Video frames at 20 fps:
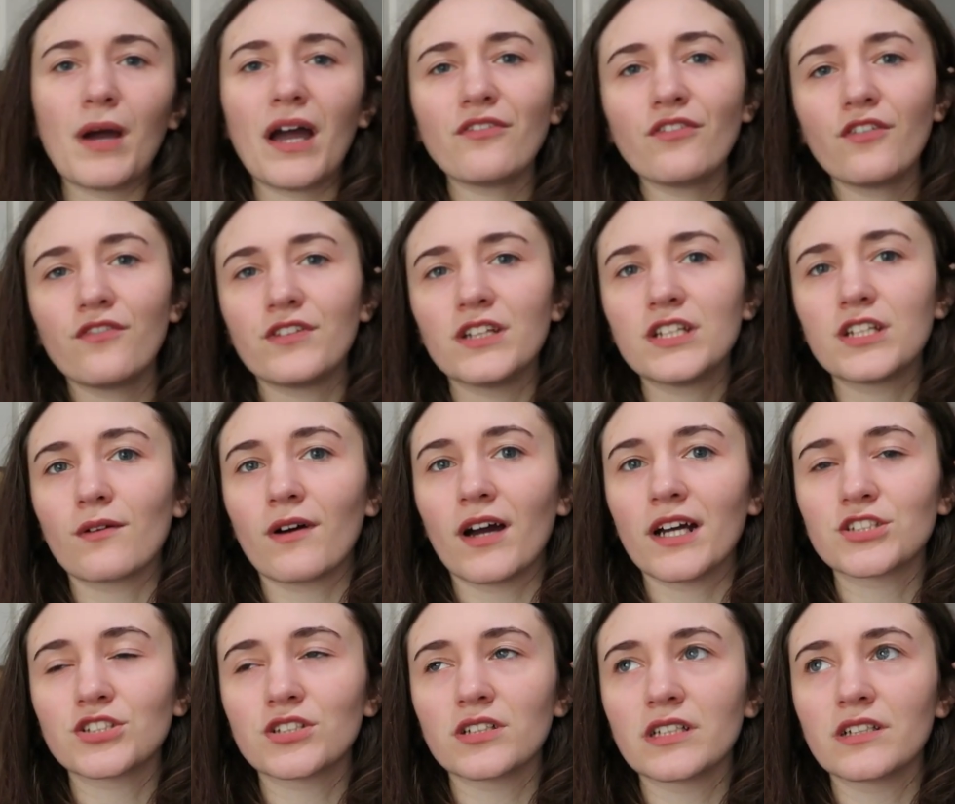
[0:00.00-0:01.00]
might have a video
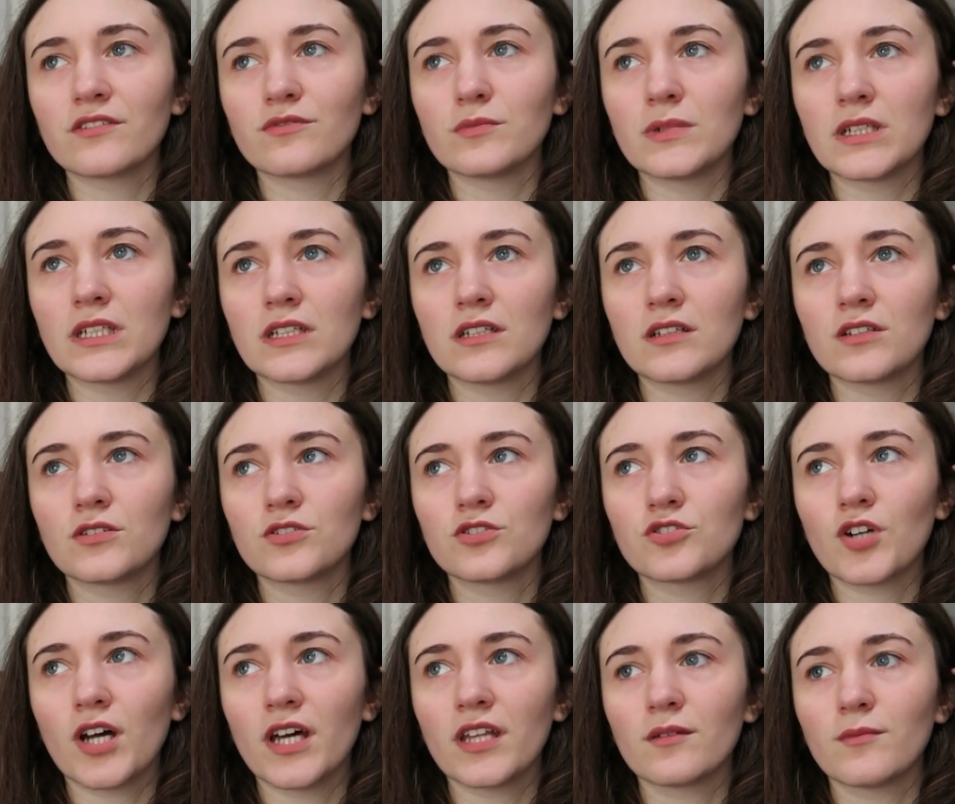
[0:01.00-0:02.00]
actually of me
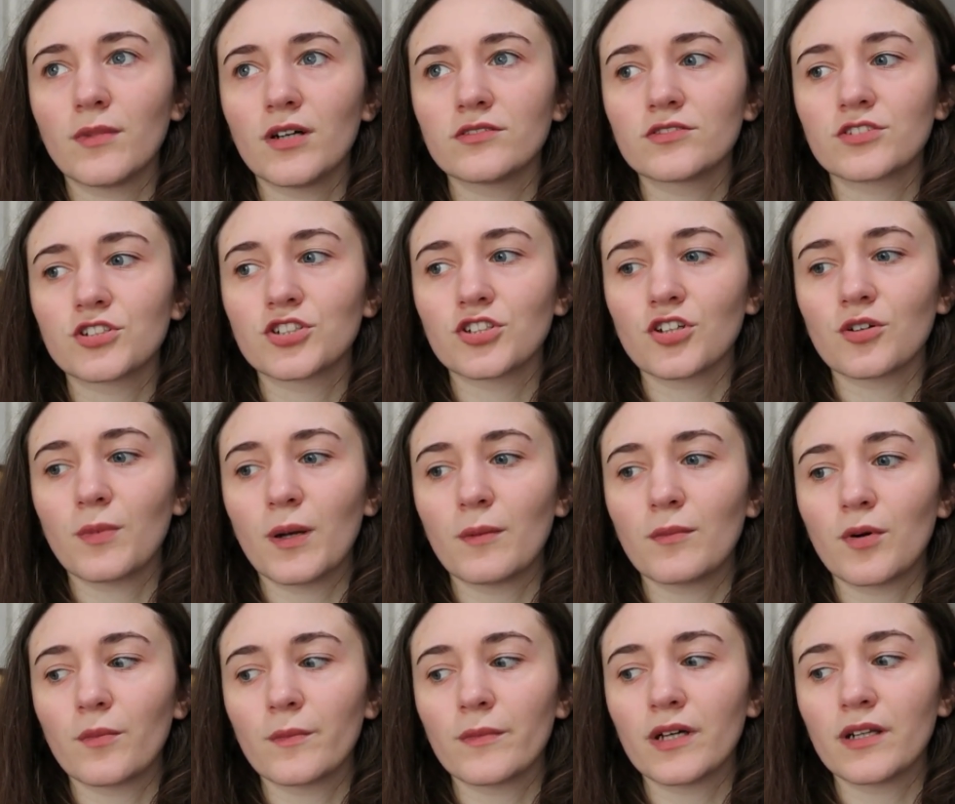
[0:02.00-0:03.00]
trying them on to show my
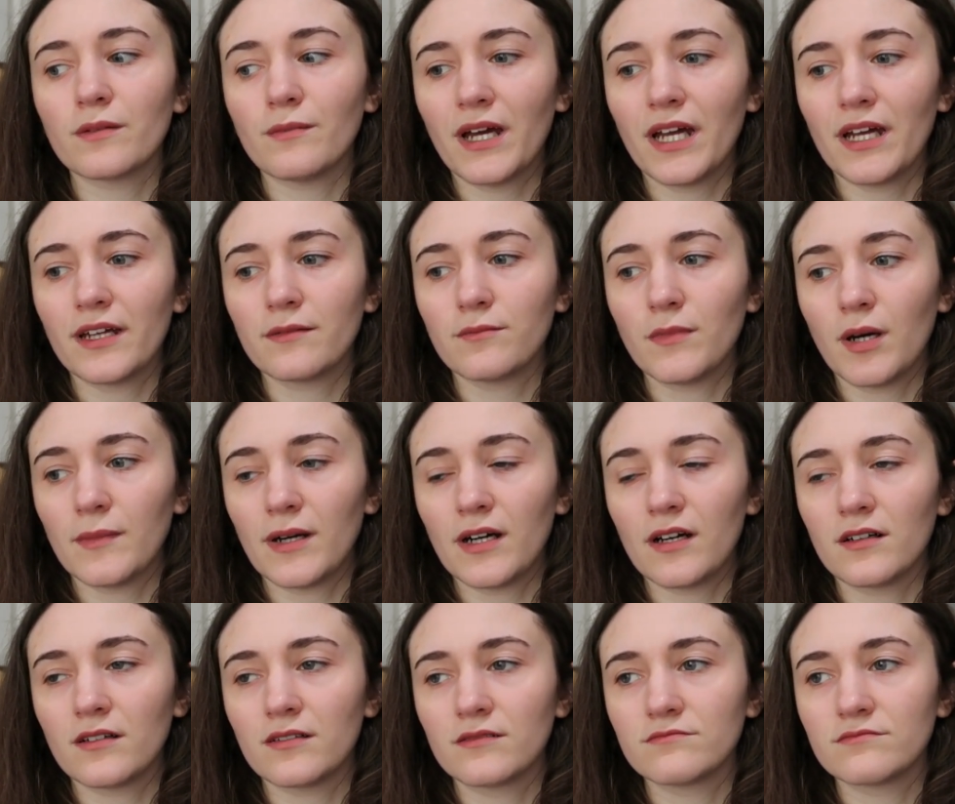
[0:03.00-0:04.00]
mum and my
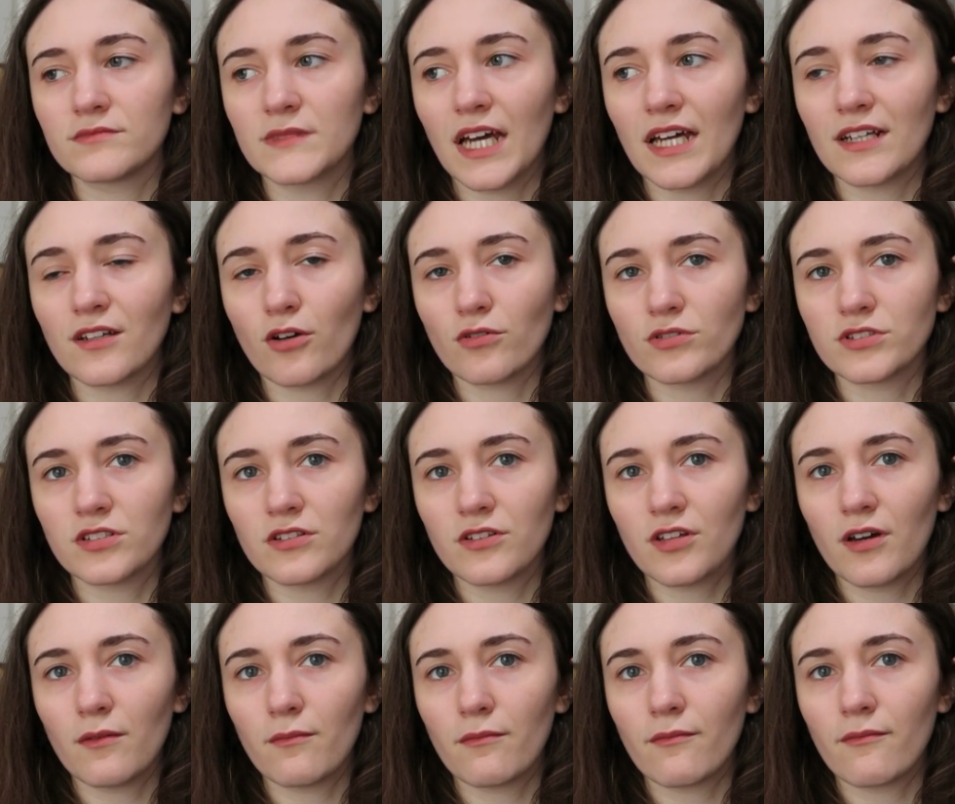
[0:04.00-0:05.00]
mama that I'd altered
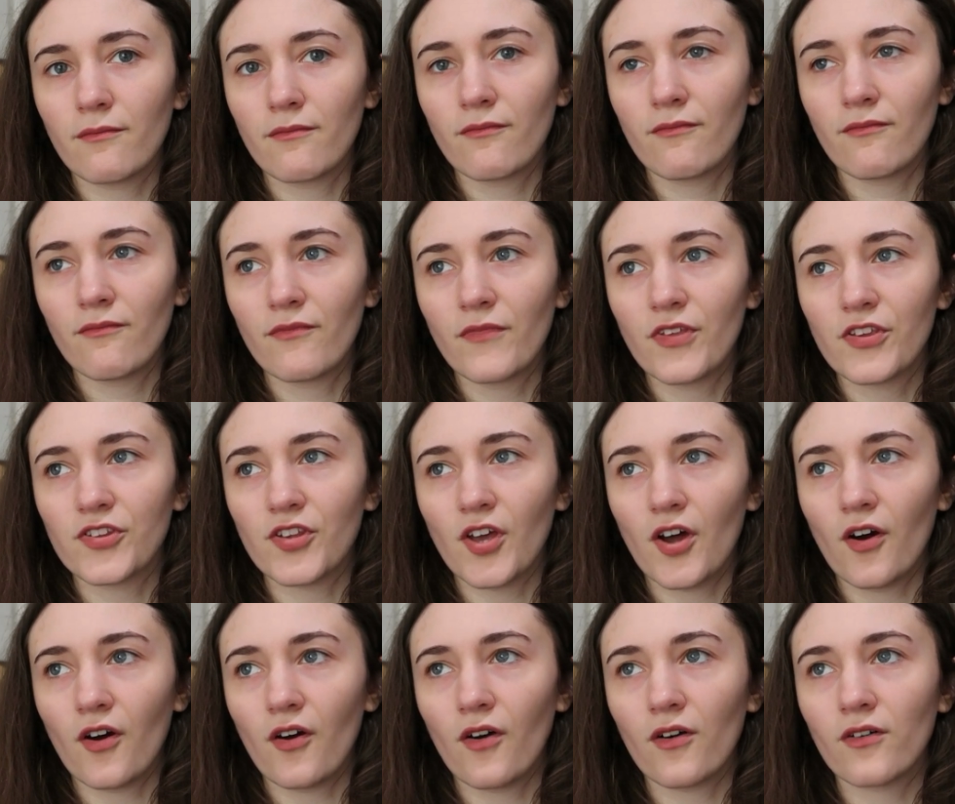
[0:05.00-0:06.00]
them.
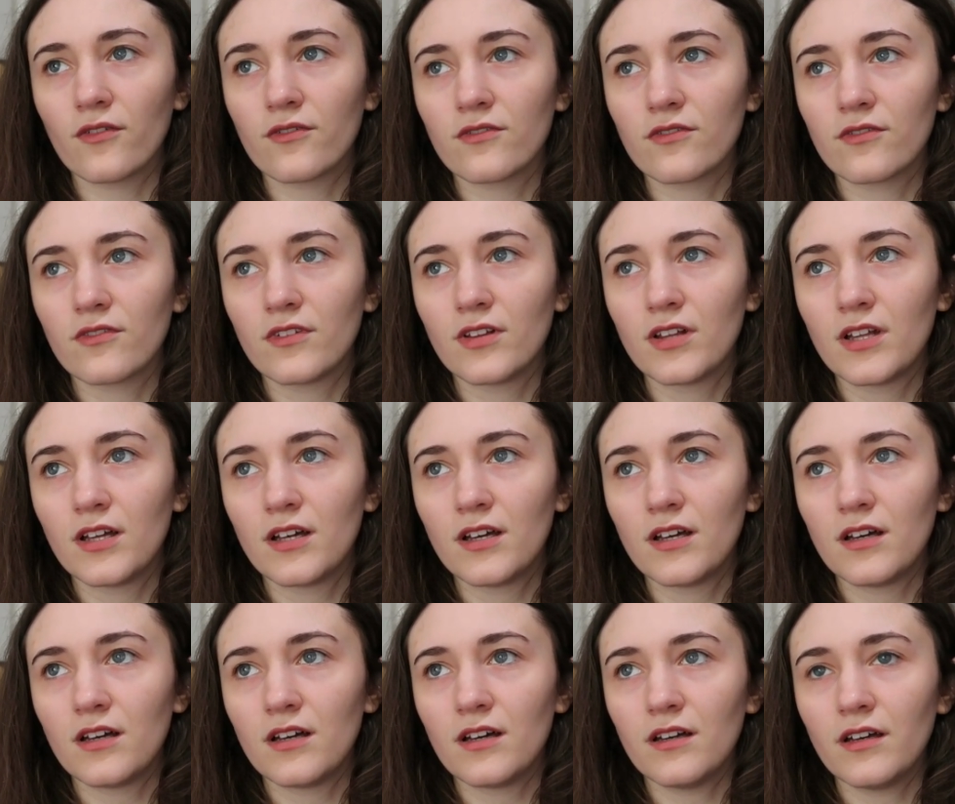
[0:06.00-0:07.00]
So,
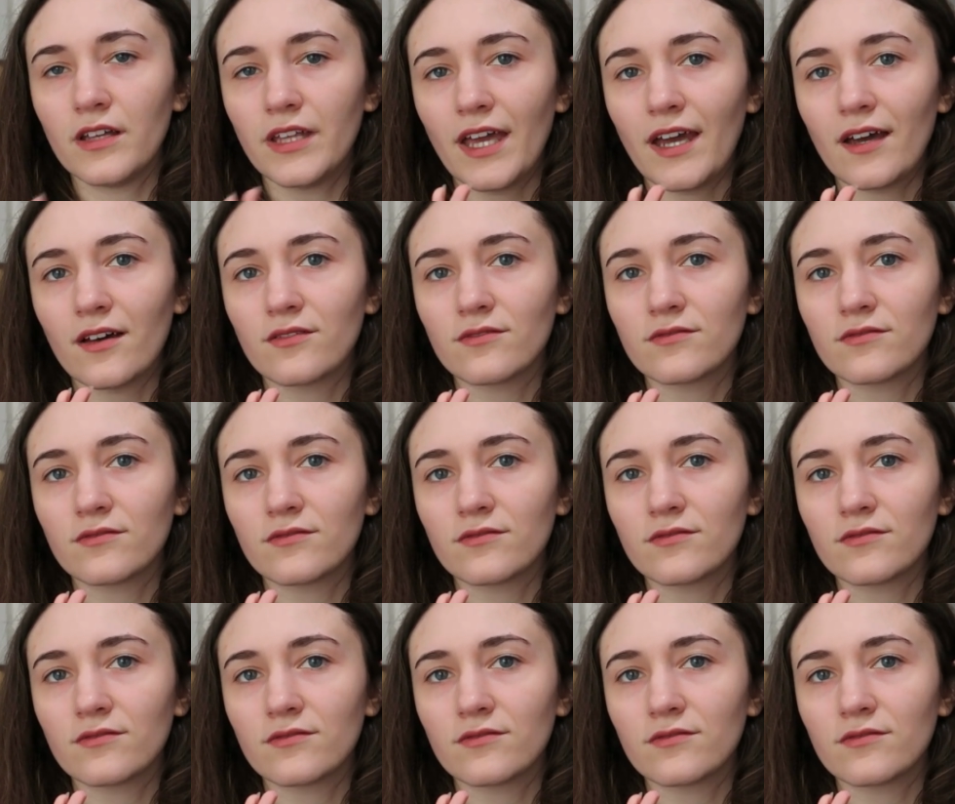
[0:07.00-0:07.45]
yeah.